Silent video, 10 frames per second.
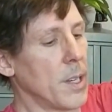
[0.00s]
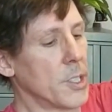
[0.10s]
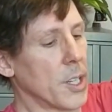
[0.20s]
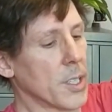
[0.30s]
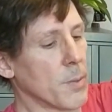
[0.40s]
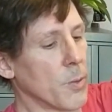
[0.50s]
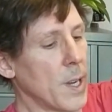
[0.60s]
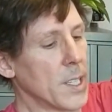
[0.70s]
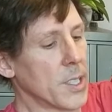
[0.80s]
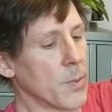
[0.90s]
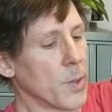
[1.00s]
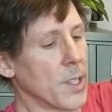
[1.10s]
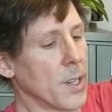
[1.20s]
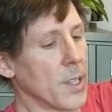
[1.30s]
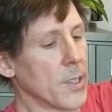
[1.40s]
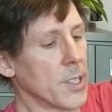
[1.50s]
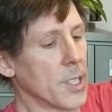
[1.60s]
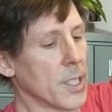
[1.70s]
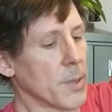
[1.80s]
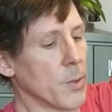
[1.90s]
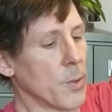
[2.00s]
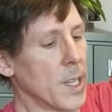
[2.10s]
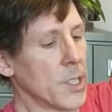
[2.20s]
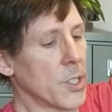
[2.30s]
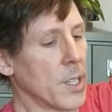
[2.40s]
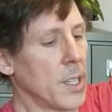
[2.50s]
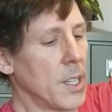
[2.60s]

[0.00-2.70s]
adjustable wrench and with your other adjustable wrench.